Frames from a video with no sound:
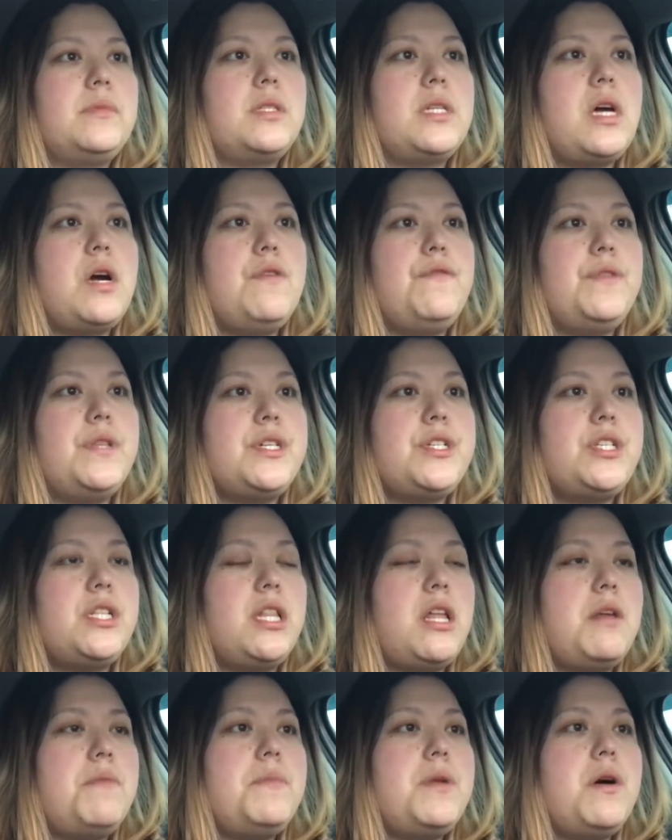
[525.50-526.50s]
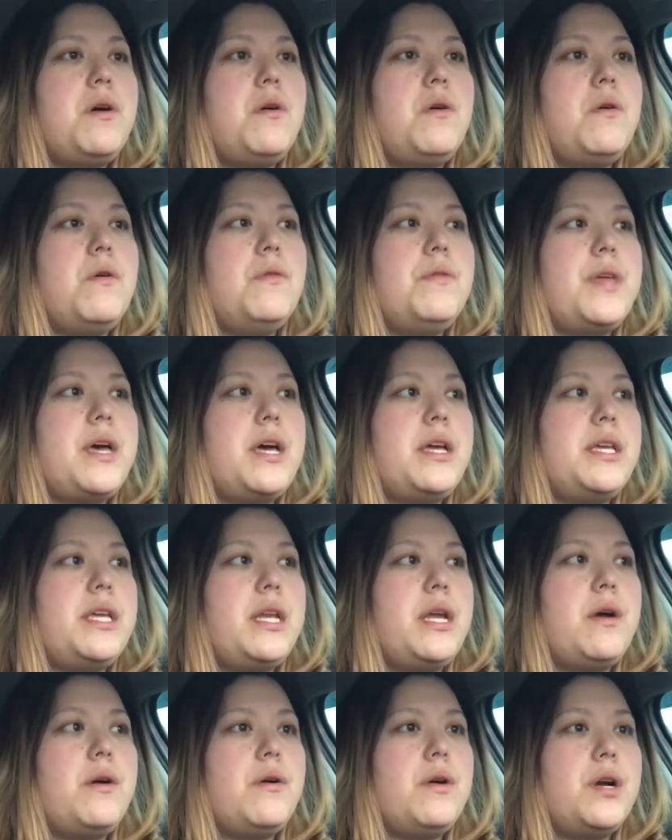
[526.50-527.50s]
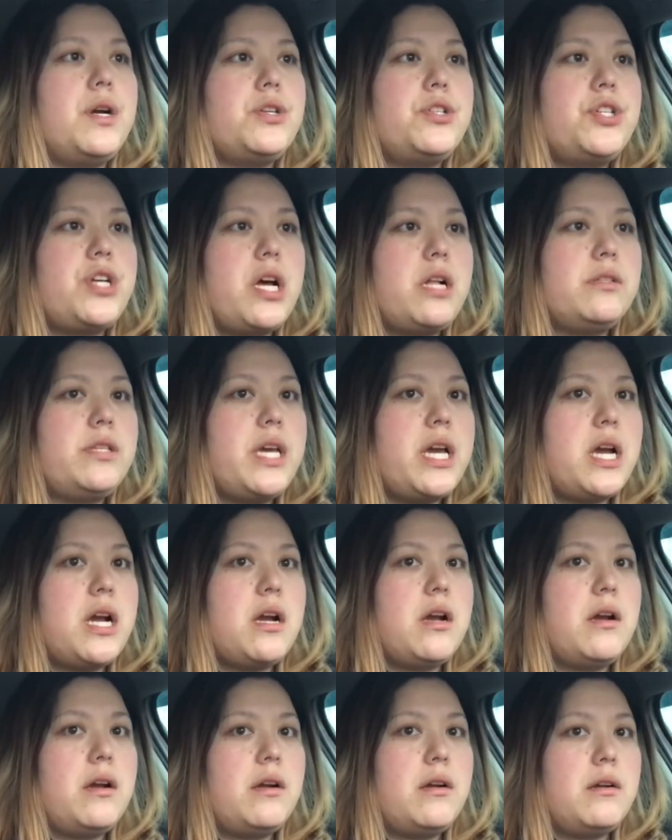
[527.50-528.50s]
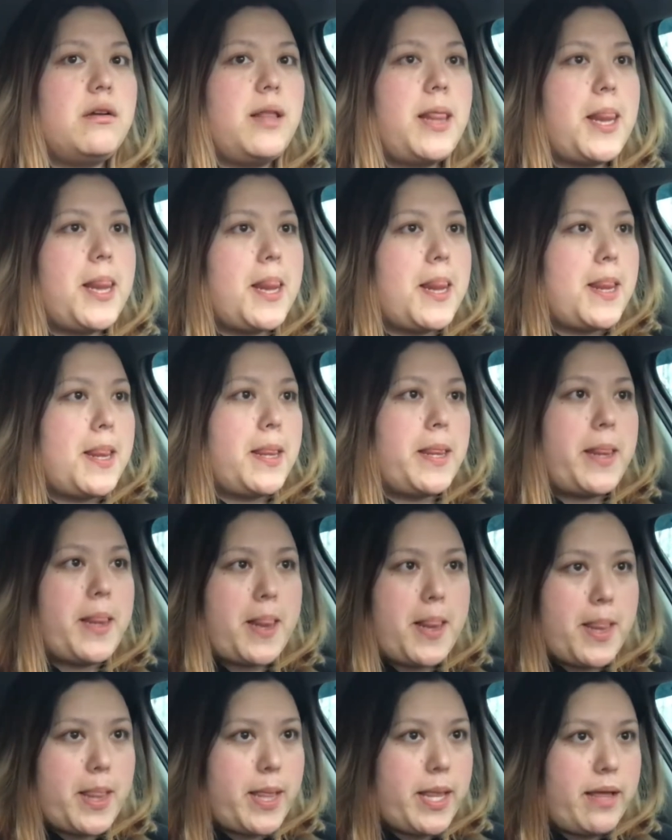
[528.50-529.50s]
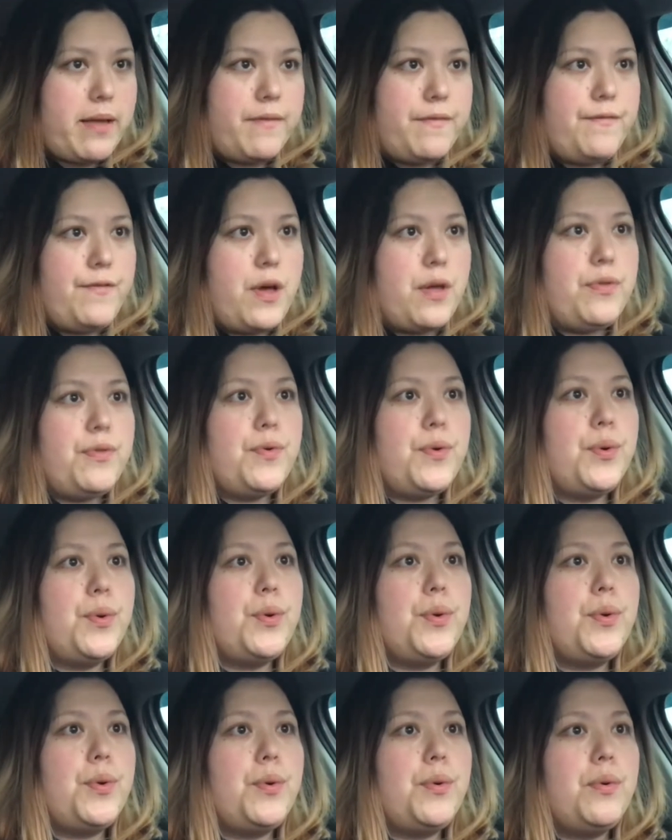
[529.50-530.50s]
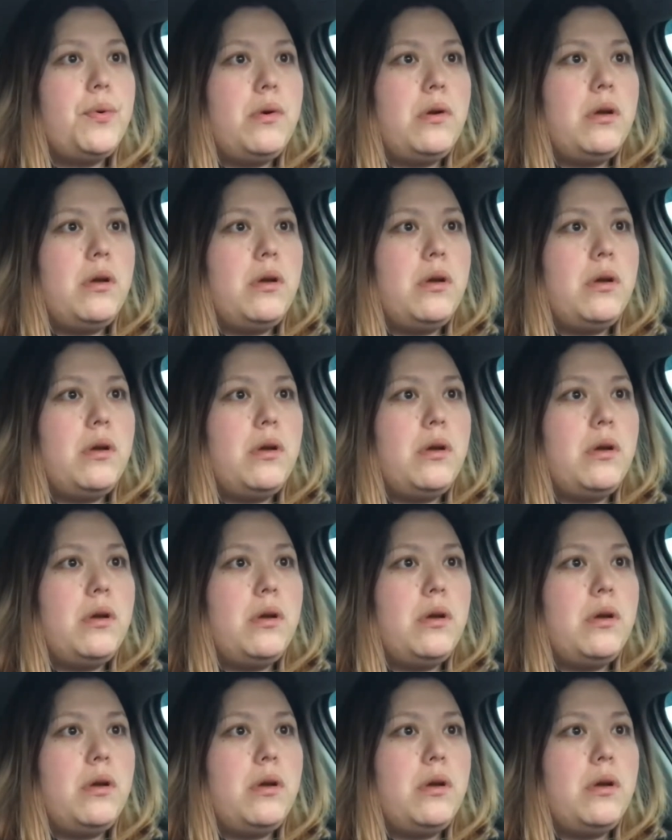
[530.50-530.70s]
hopefully she'll let them know that, you know, her childcare fell through